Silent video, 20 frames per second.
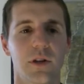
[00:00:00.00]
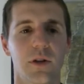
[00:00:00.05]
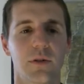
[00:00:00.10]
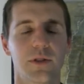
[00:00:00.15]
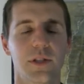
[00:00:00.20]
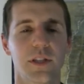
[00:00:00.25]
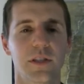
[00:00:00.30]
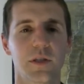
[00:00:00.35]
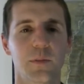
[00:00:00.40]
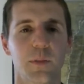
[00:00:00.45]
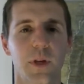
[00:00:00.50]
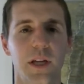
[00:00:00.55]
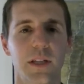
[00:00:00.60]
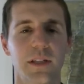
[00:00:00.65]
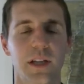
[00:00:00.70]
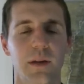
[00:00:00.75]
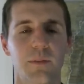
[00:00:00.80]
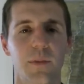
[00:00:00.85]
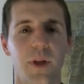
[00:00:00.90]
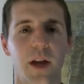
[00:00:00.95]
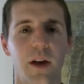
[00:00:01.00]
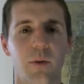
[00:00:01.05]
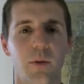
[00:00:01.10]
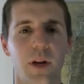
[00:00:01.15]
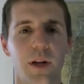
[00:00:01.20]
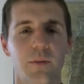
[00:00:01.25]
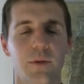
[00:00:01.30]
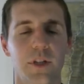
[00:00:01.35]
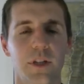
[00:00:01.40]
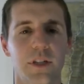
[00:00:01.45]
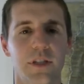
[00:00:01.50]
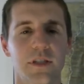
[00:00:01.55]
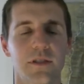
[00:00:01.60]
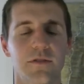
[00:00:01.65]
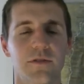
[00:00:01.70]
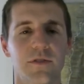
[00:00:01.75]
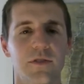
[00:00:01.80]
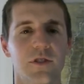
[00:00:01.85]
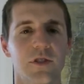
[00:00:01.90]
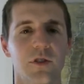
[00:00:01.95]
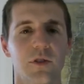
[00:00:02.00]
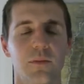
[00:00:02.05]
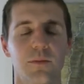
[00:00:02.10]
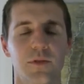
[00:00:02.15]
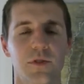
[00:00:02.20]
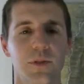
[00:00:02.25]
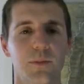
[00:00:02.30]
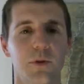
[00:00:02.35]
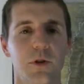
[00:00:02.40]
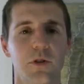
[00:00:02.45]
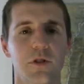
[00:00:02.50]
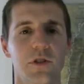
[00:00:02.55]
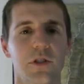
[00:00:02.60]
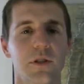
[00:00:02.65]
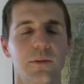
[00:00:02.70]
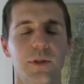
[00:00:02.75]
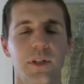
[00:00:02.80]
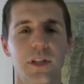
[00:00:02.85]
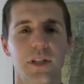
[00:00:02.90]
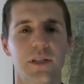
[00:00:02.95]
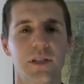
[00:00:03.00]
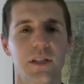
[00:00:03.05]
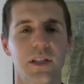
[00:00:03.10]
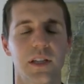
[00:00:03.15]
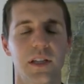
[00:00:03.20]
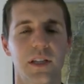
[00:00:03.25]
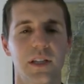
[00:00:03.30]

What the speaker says: dissipate them that way supposedly because of the